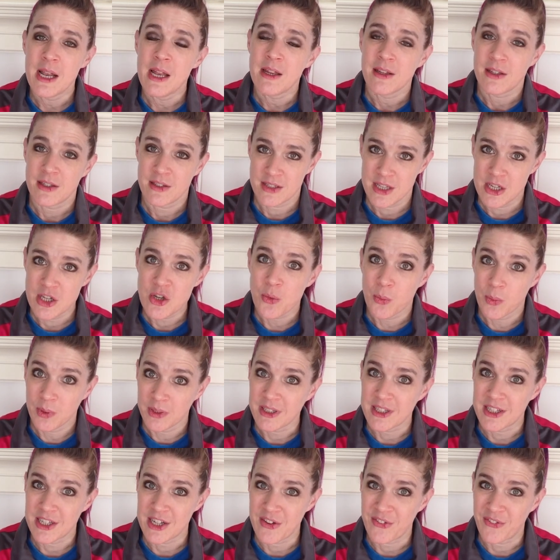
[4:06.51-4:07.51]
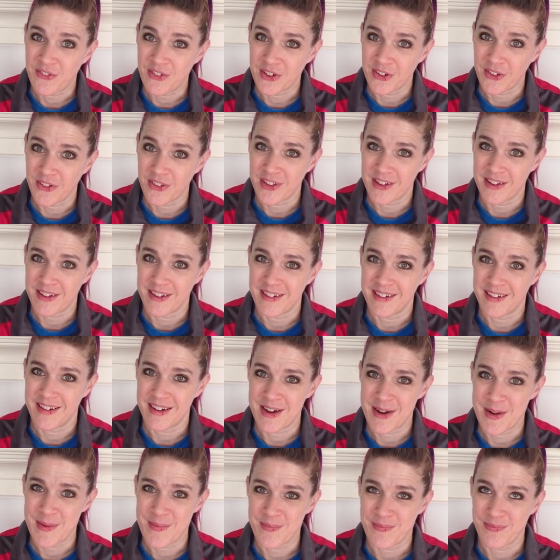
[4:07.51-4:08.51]
because then you're really going to feel the
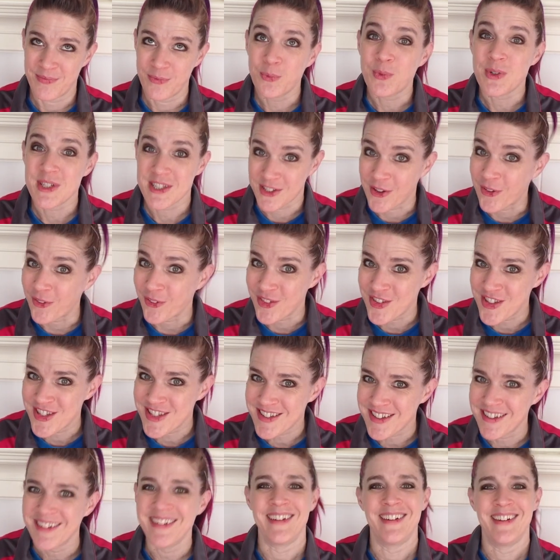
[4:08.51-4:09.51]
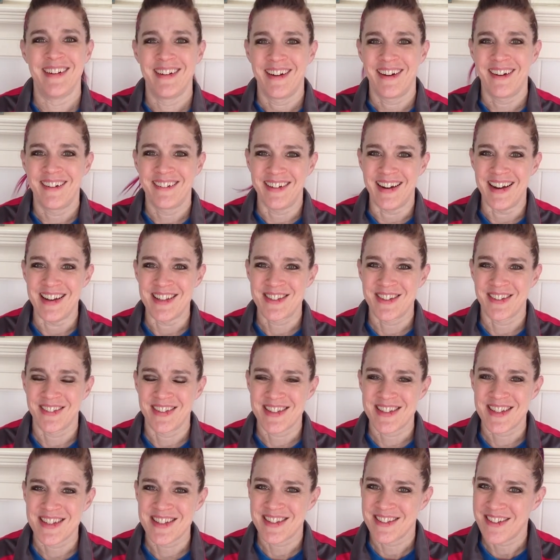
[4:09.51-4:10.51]
um, results. Alright, so
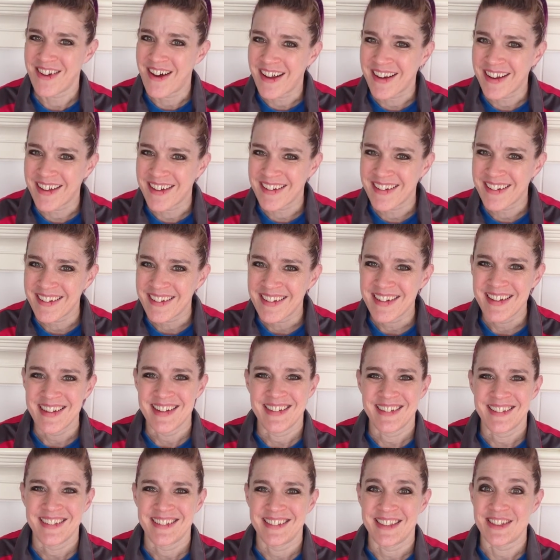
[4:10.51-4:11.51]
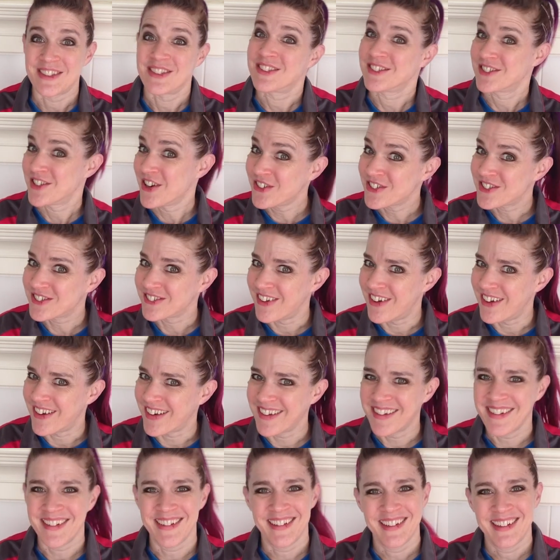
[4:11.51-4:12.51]
this is Lana, this is Coach
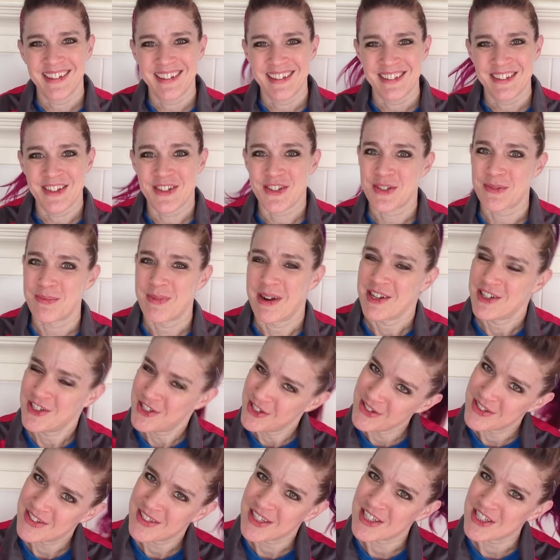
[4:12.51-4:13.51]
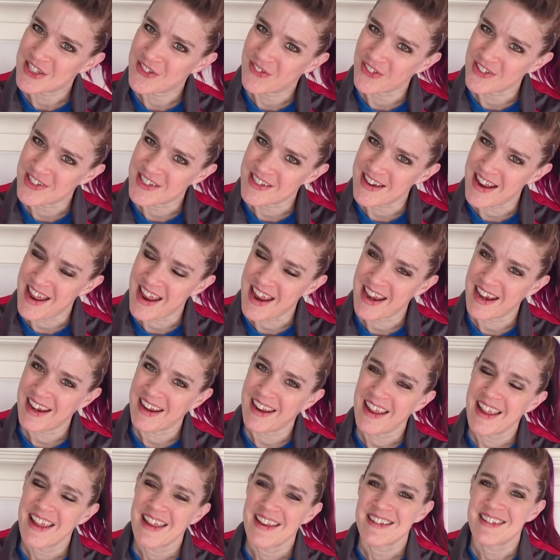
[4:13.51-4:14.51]
Lana, those are my two cents for today,
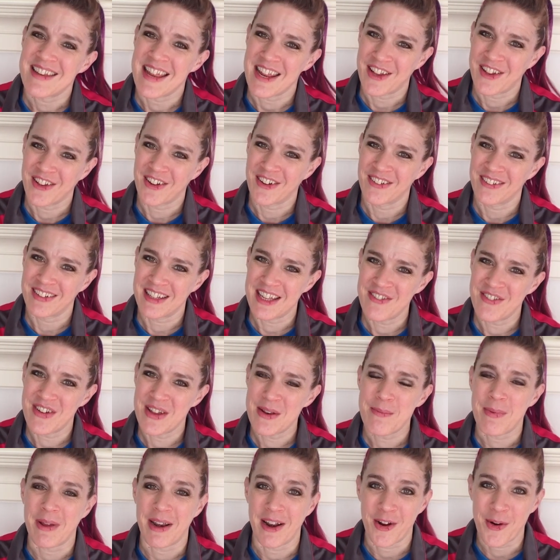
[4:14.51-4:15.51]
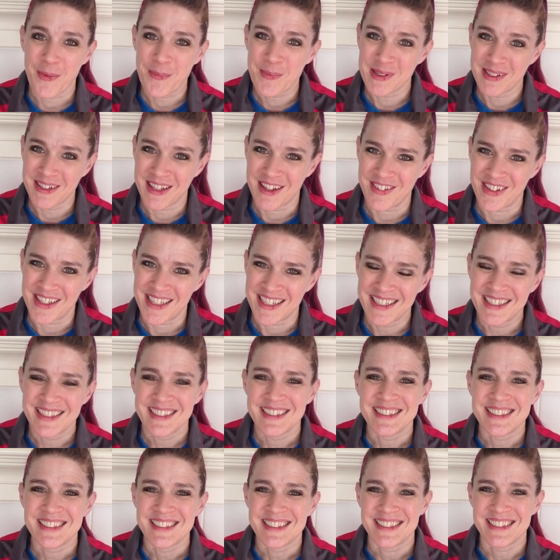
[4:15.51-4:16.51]
take it or leave it, but I hope you love it,
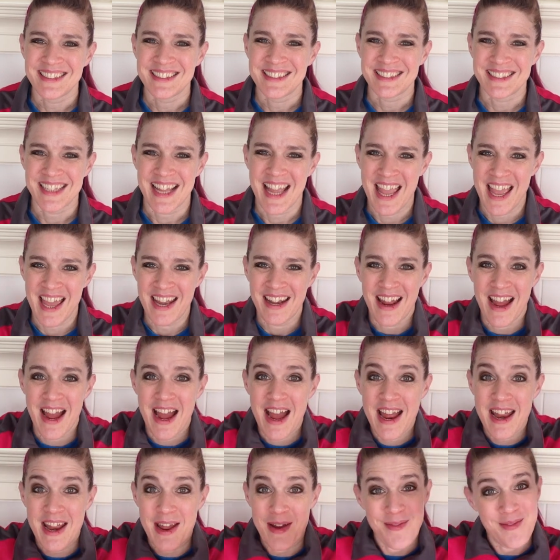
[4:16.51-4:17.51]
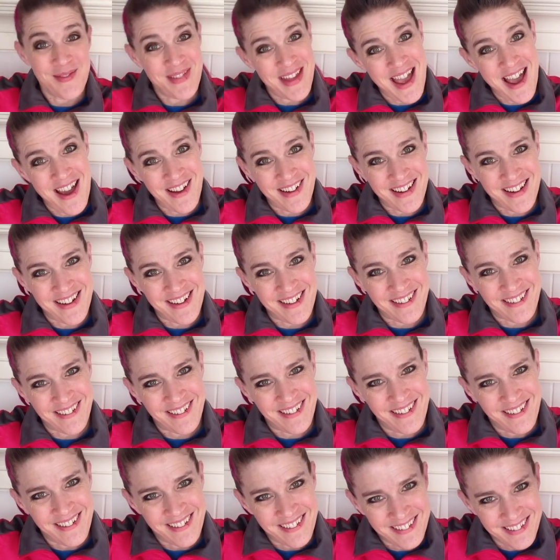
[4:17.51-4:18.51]
and I am out of here,
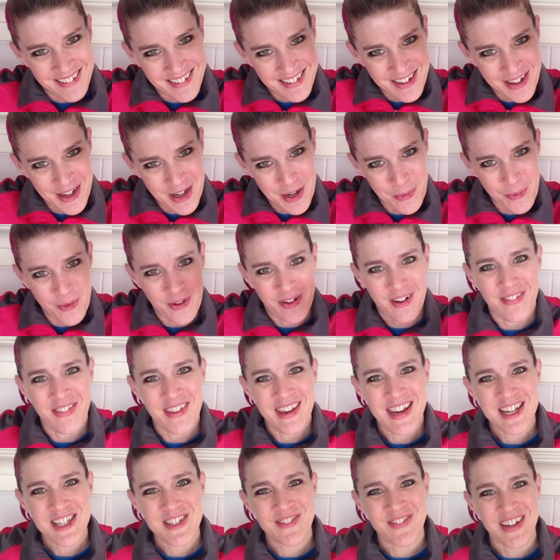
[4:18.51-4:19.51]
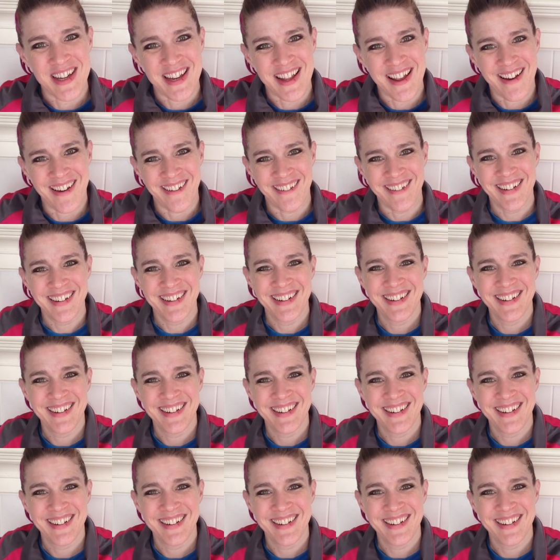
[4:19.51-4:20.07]
I'm going to work on the next video.